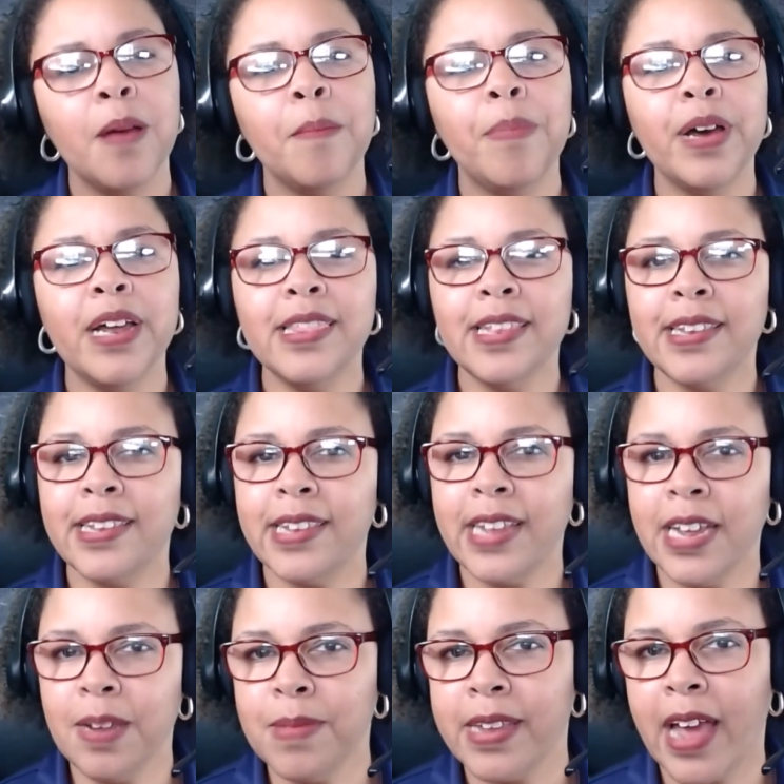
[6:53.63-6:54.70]
but at the
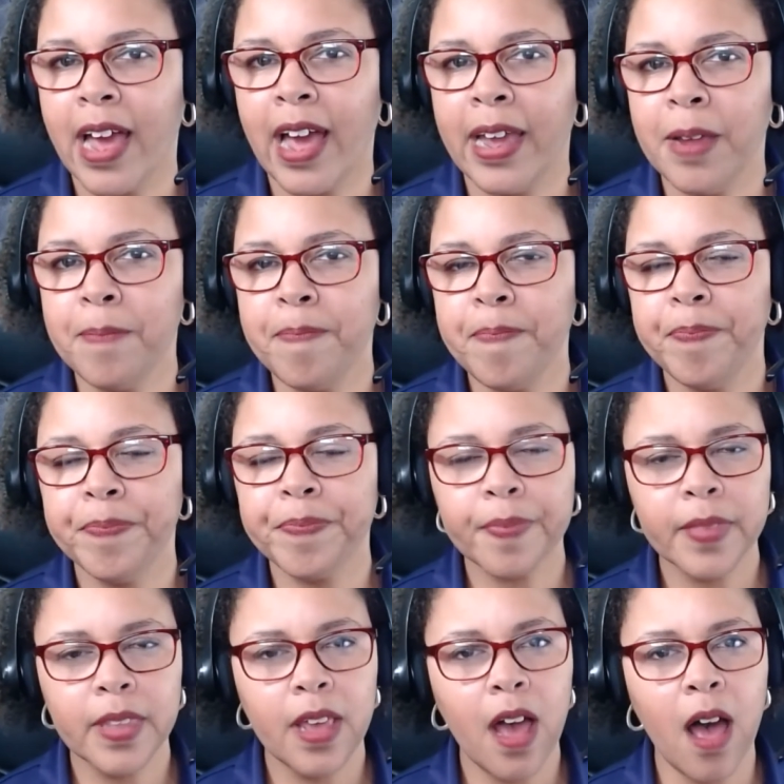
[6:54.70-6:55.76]
same time,
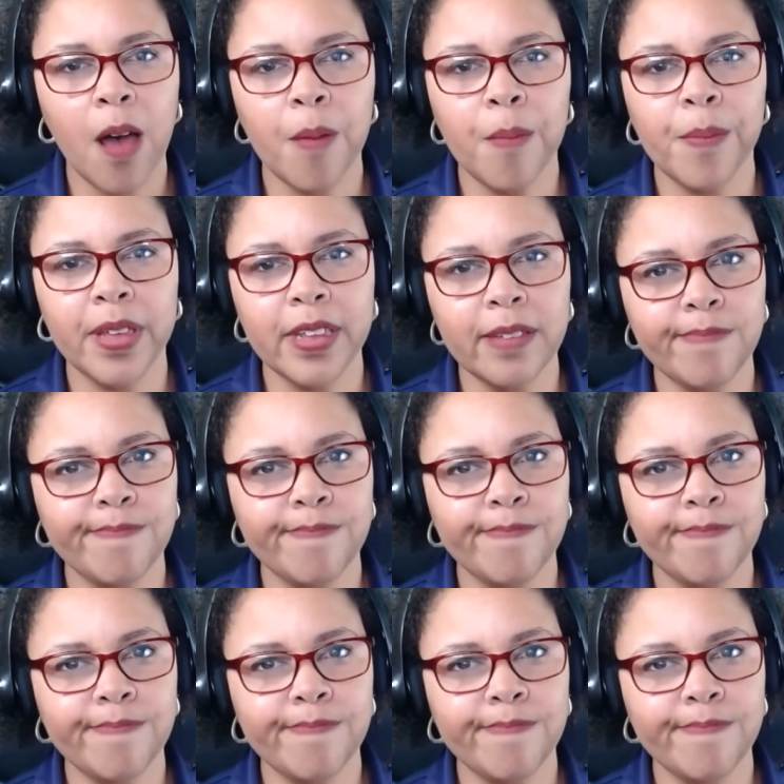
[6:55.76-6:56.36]
I